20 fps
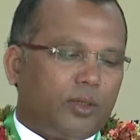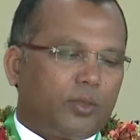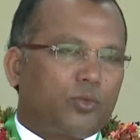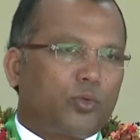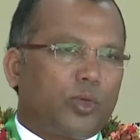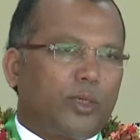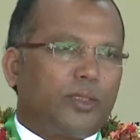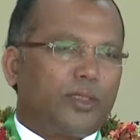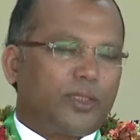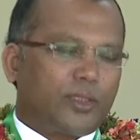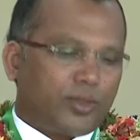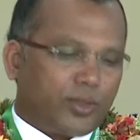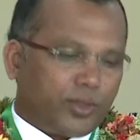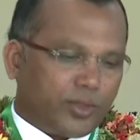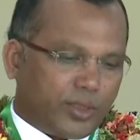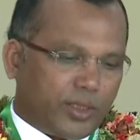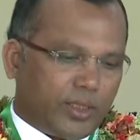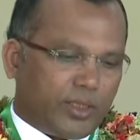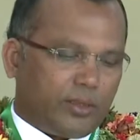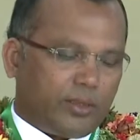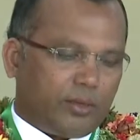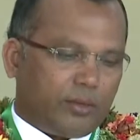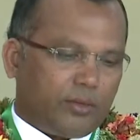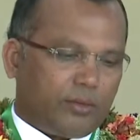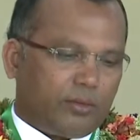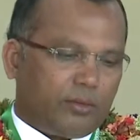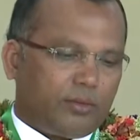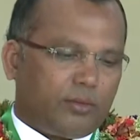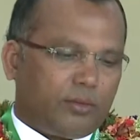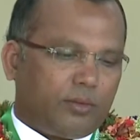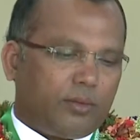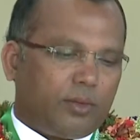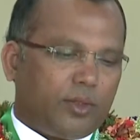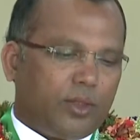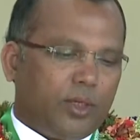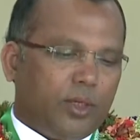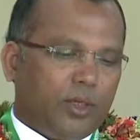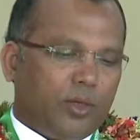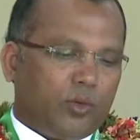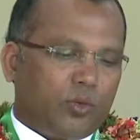2013,
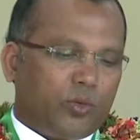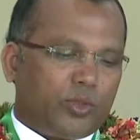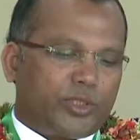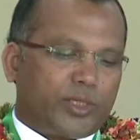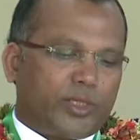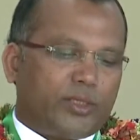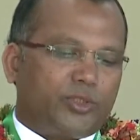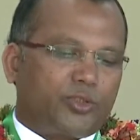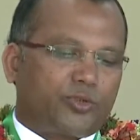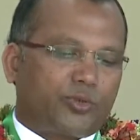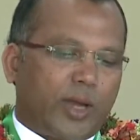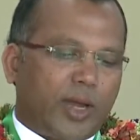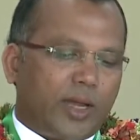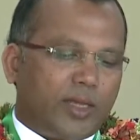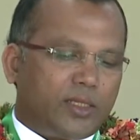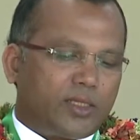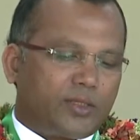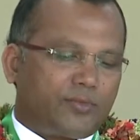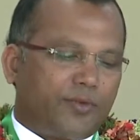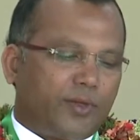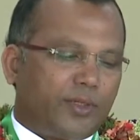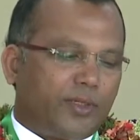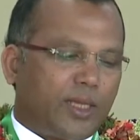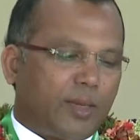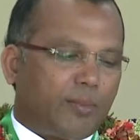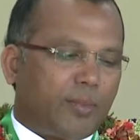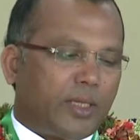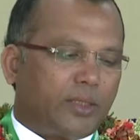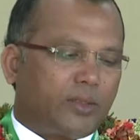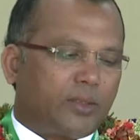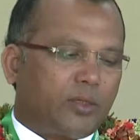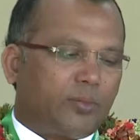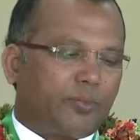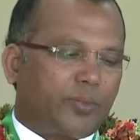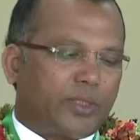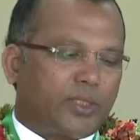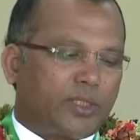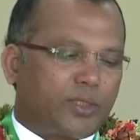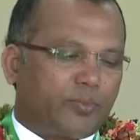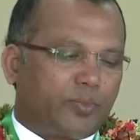which enshrines fundamental
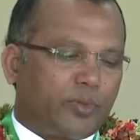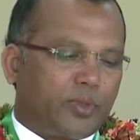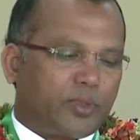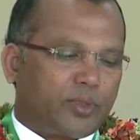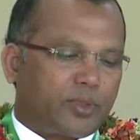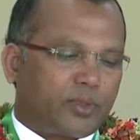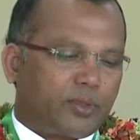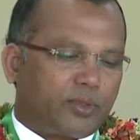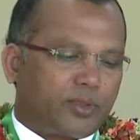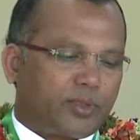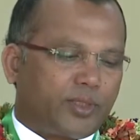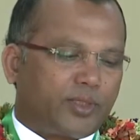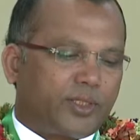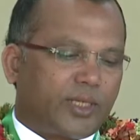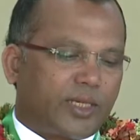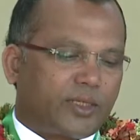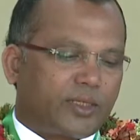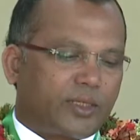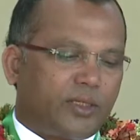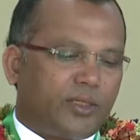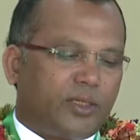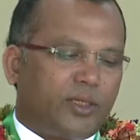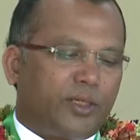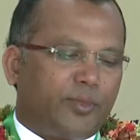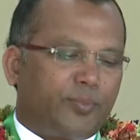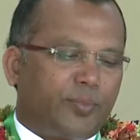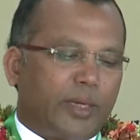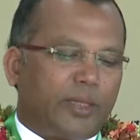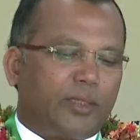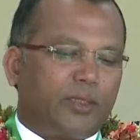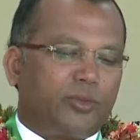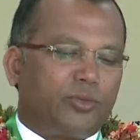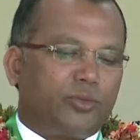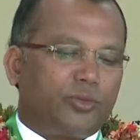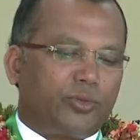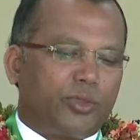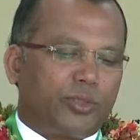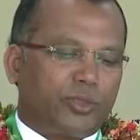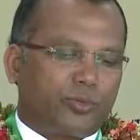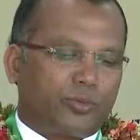principles such as an independent
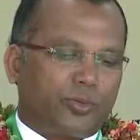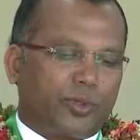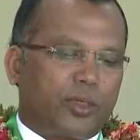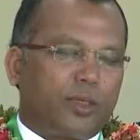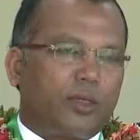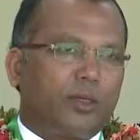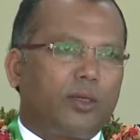judiciary,